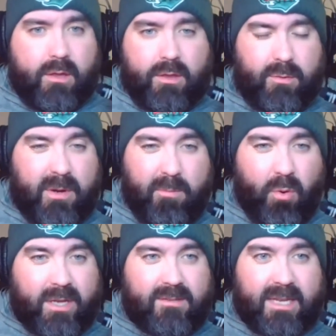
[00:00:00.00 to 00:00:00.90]
3
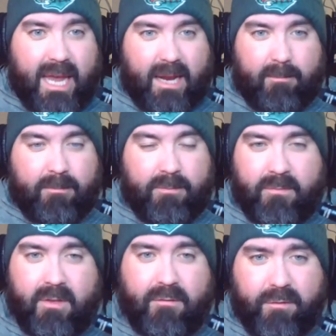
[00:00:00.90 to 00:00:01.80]
points a game
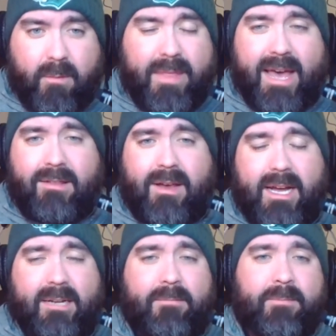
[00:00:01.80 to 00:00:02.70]
from that
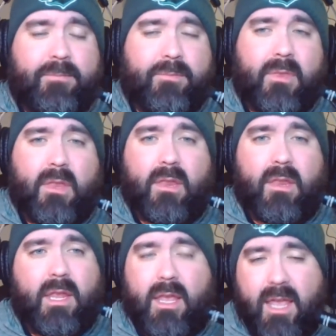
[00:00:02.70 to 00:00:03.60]
line.
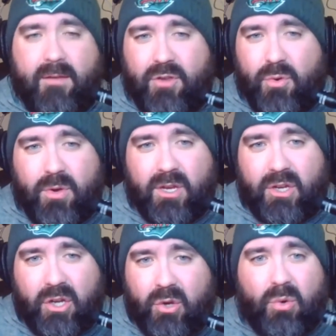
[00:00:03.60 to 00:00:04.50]
If you can
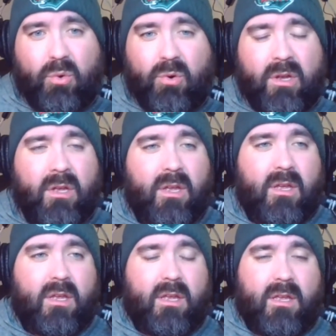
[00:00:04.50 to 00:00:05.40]
do
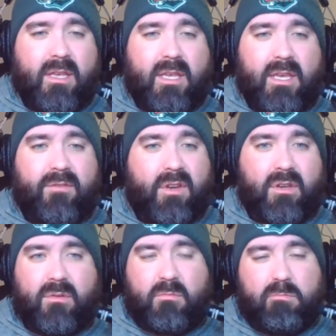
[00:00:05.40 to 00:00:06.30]
even
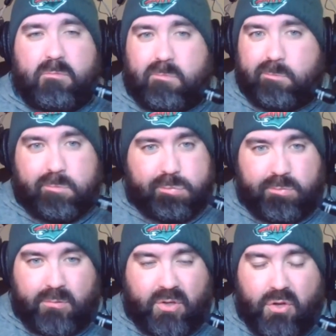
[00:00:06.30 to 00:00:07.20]

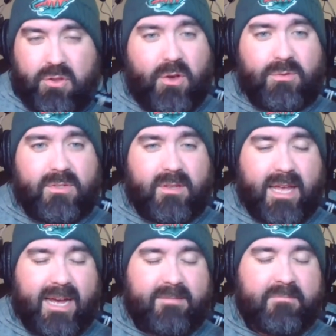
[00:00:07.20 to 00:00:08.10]
close to
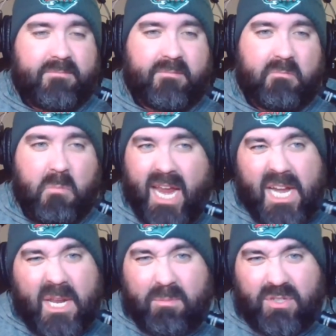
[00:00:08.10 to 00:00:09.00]
that,
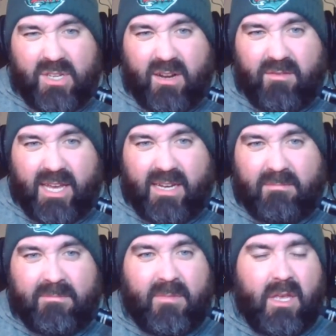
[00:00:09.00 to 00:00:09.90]
80% of that
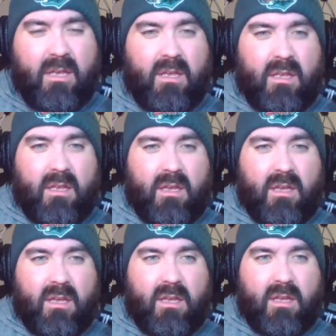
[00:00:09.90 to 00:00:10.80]

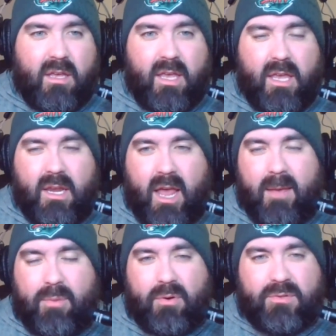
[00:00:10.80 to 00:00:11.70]
in a
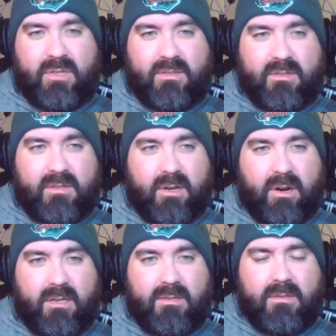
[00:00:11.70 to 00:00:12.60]
postseason
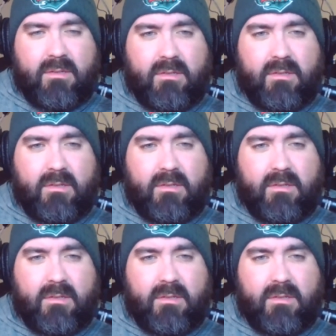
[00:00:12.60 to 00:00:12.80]
series,